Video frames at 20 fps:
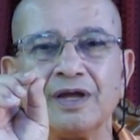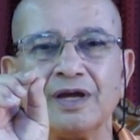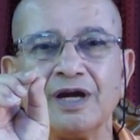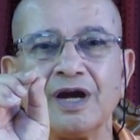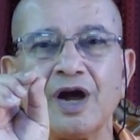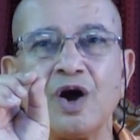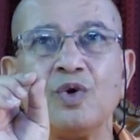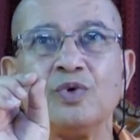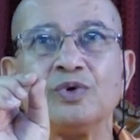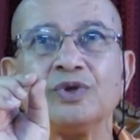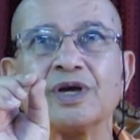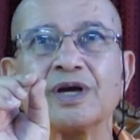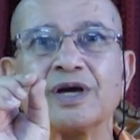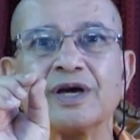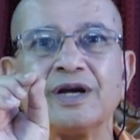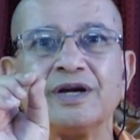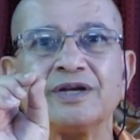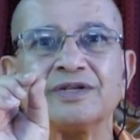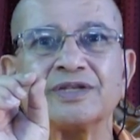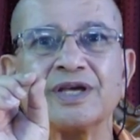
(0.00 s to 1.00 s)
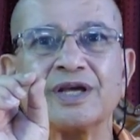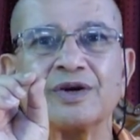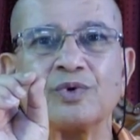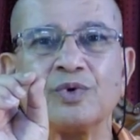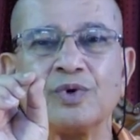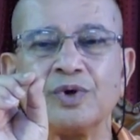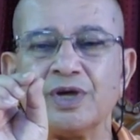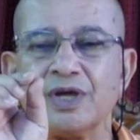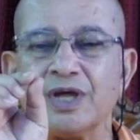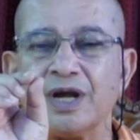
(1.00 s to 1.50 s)
How the currents are
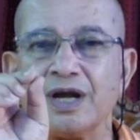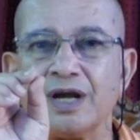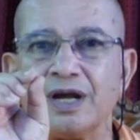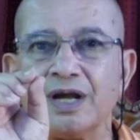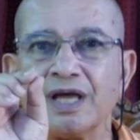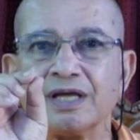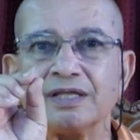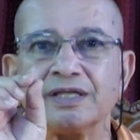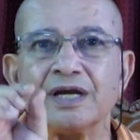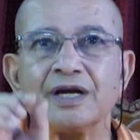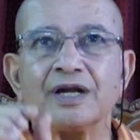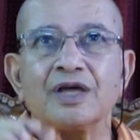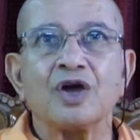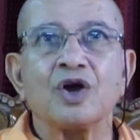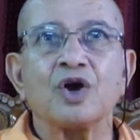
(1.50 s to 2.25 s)
going, like that,